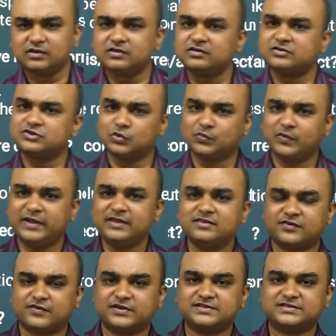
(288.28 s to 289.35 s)
So when
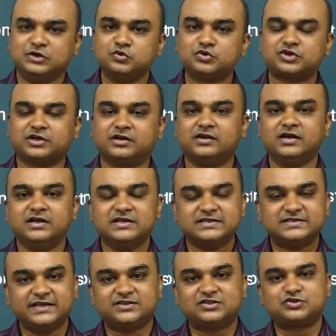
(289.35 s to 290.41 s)
the resolution
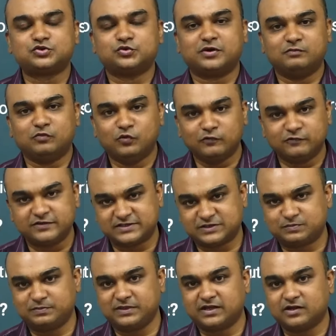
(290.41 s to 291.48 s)
seeks to remove the
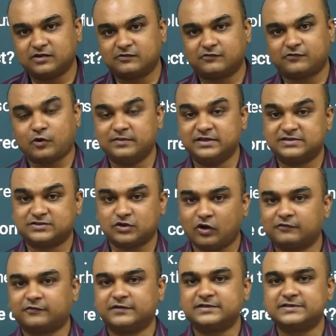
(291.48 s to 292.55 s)
Speaker from his
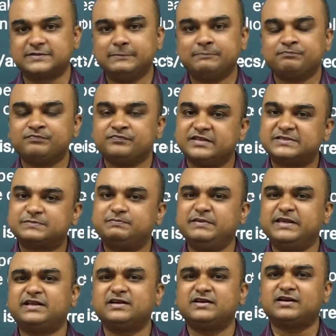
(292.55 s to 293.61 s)
office, the
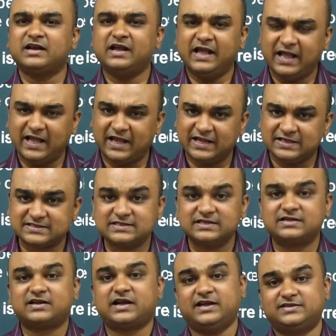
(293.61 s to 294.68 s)
Speaker has
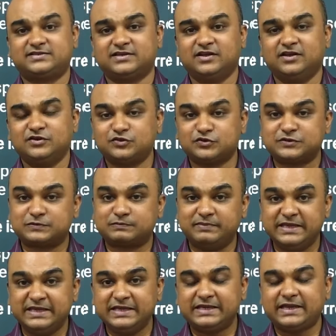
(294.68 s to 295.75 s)
the right to
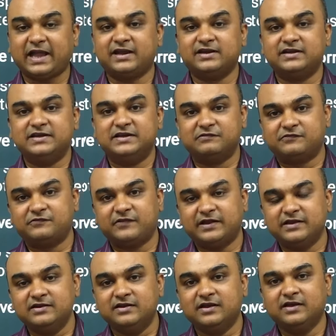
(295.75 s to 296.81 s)
speak and
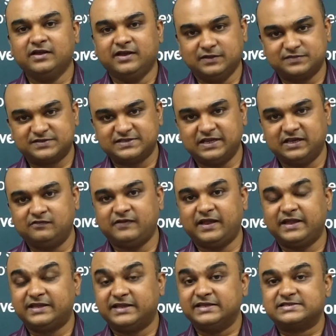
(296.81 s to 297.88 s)
defend himself
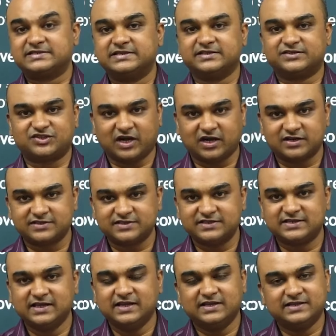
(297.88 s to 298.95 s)
against the
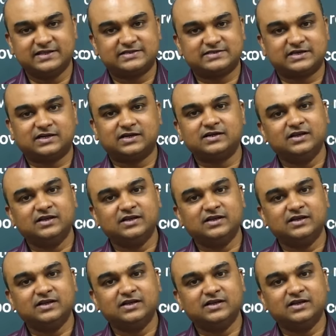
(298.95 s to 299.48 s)
charges that are